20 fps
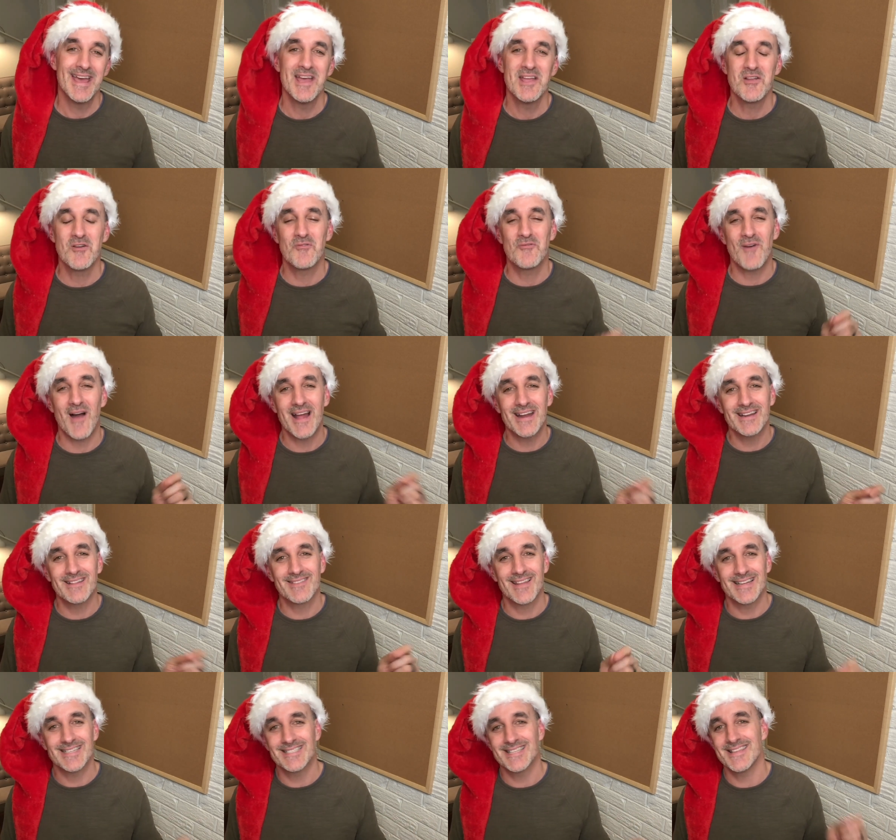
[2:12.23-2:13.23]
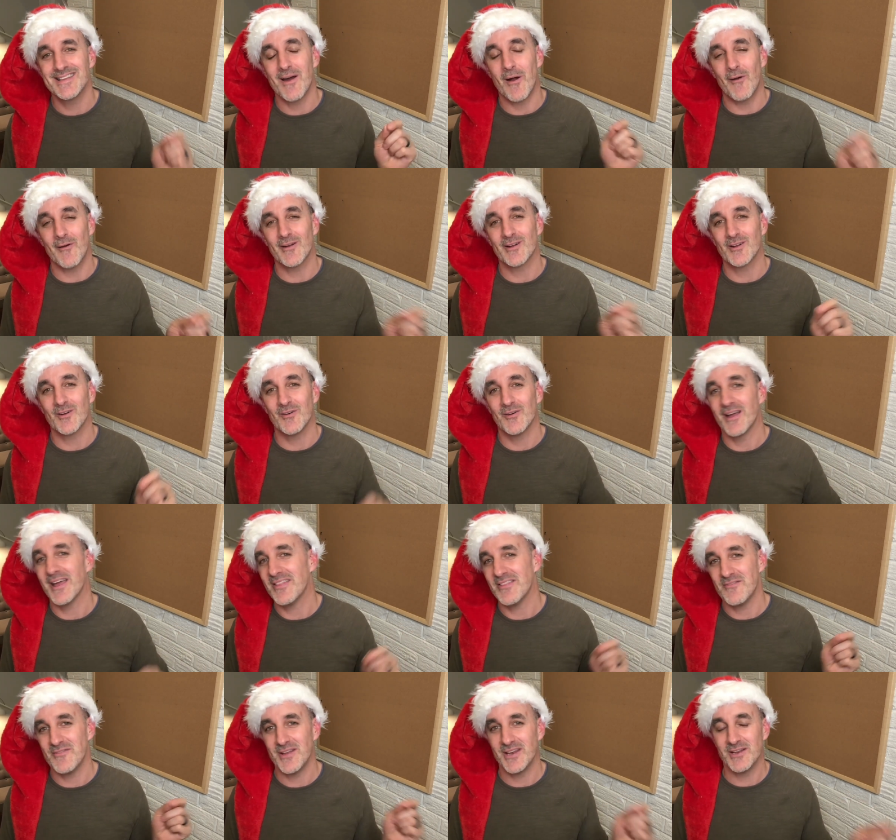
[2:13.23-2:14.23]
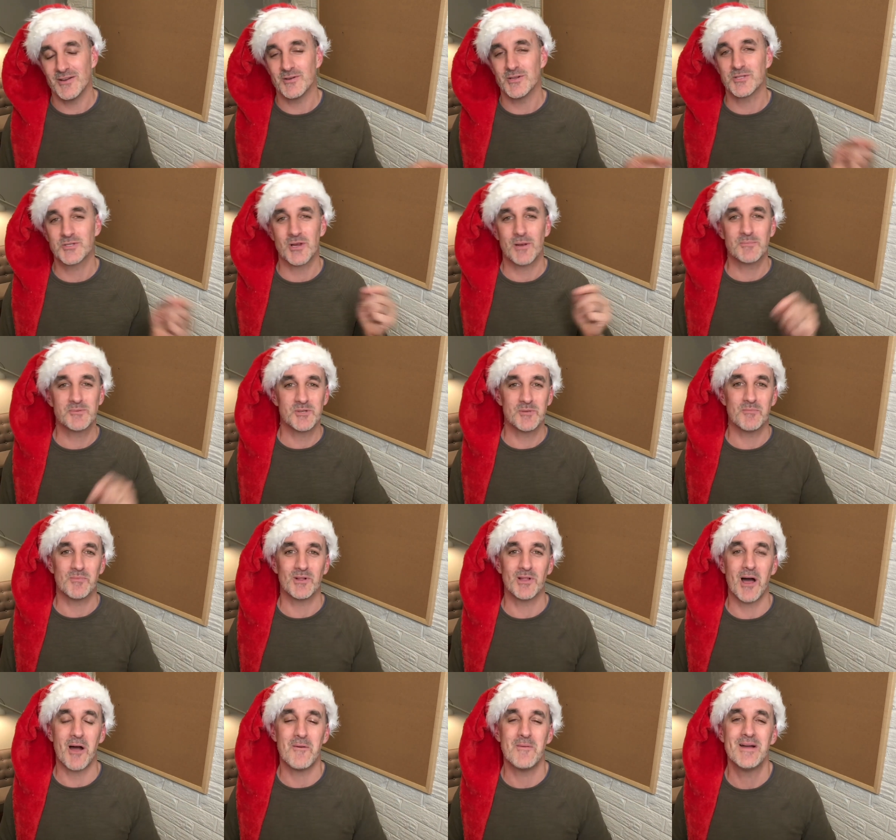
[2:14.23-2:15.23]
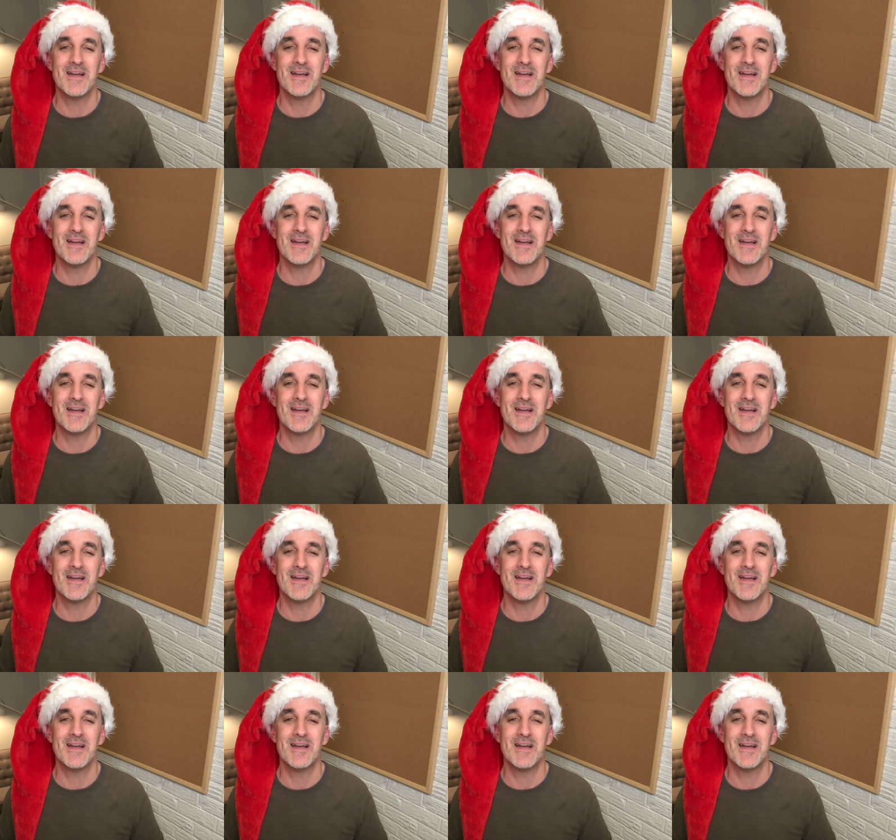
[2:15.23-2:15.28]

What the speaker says: You'll find a link to the article in the video description below.